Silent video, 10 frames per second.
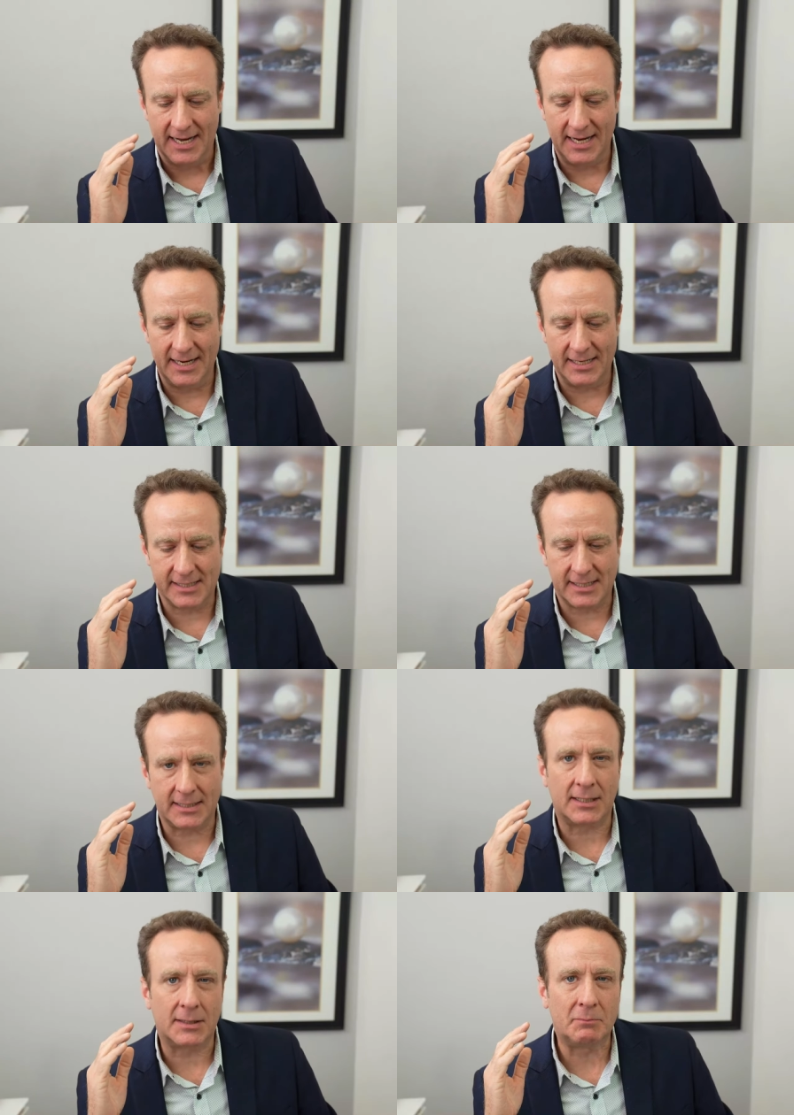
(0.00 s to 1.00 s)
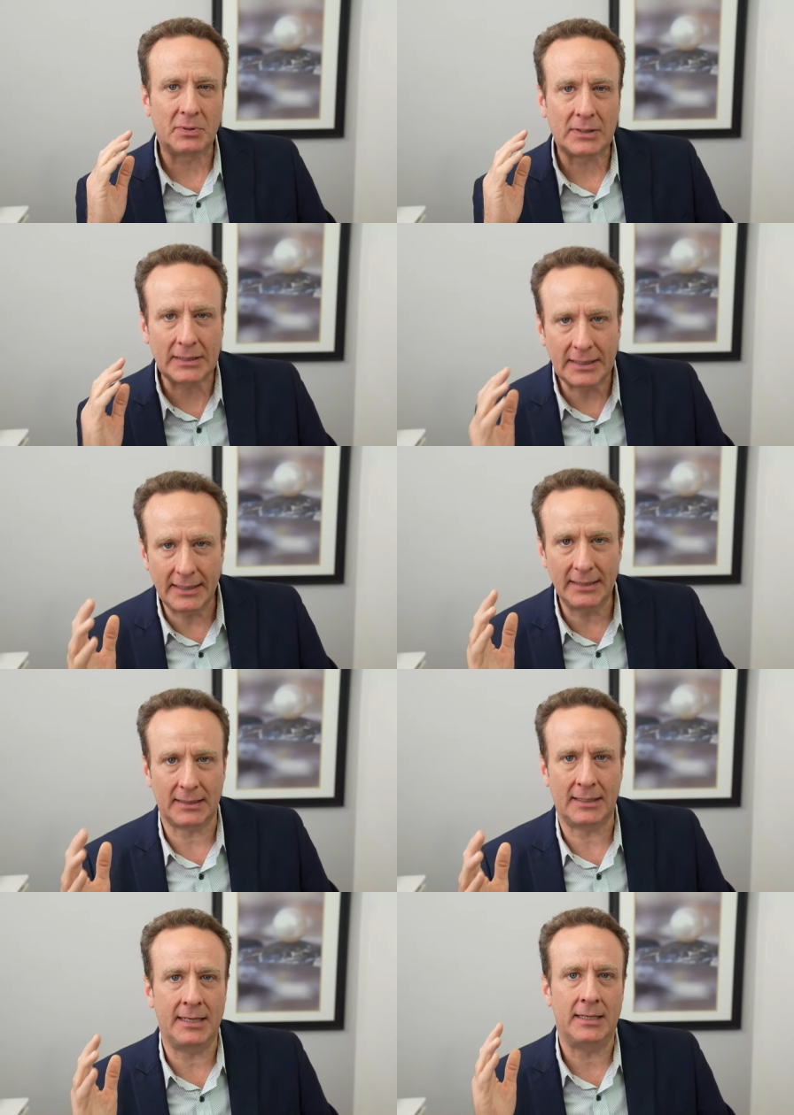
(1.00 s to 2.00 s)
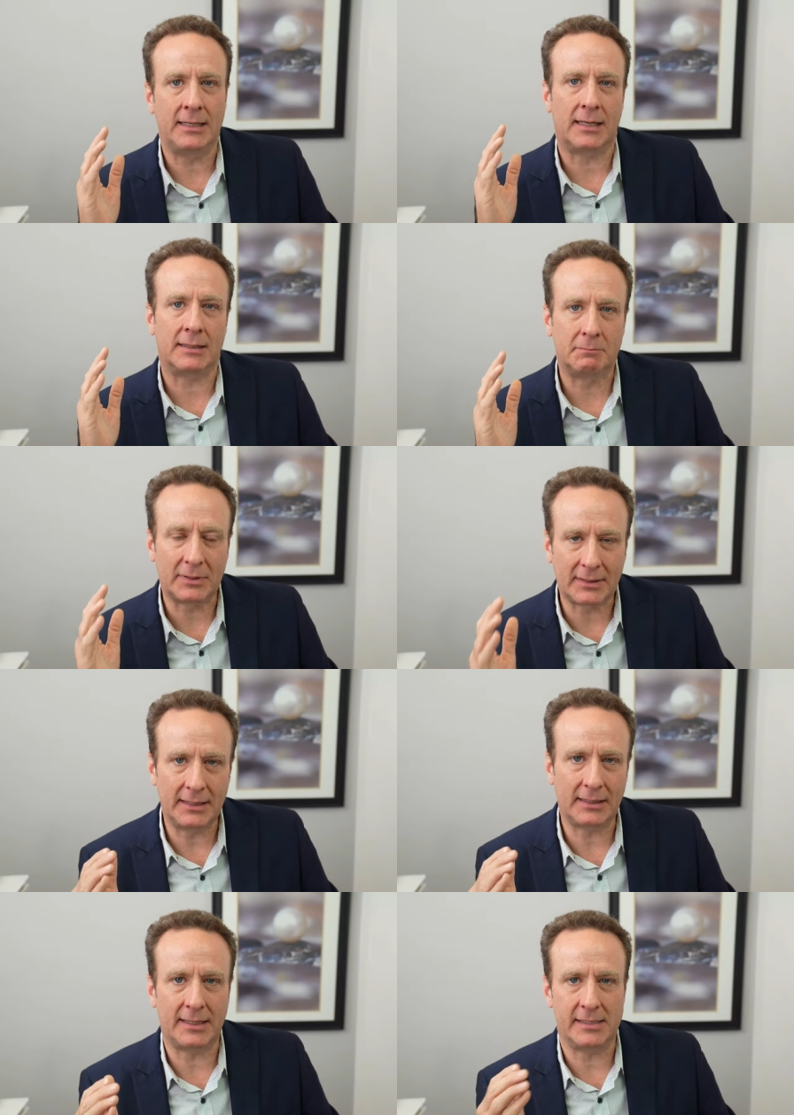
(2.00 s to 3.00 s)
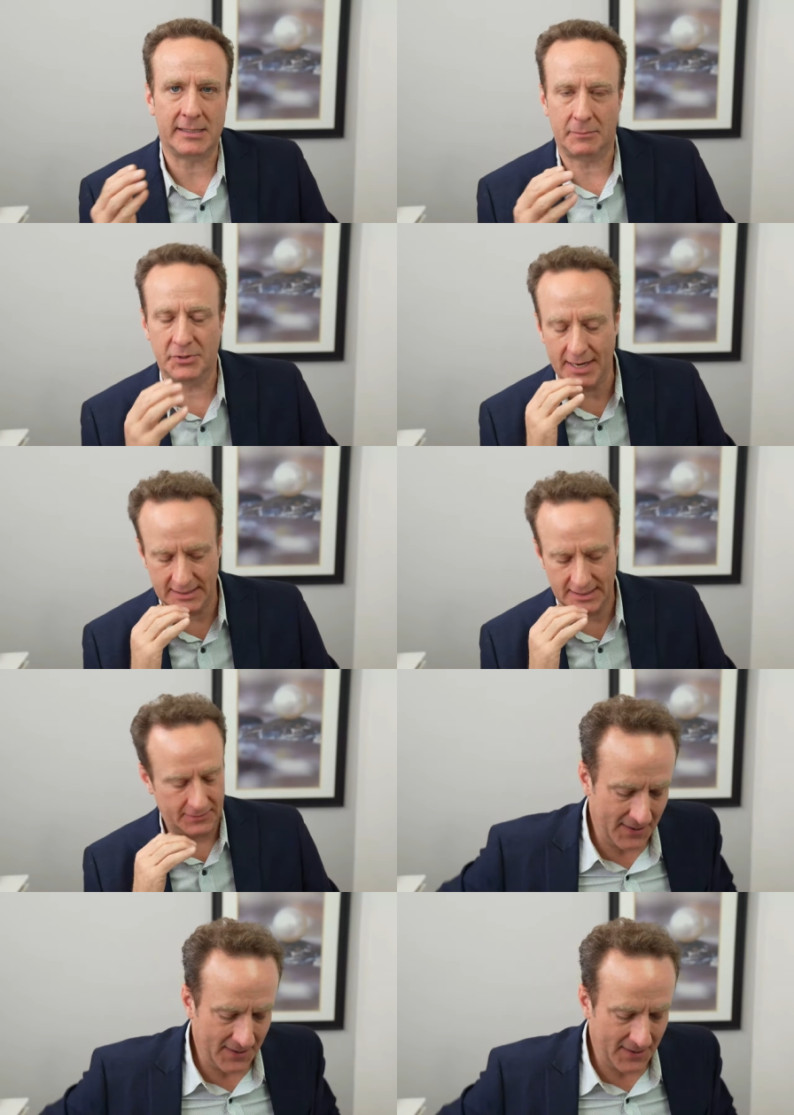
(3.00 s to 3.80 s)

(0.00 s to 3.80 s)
it is completely, completely subjective.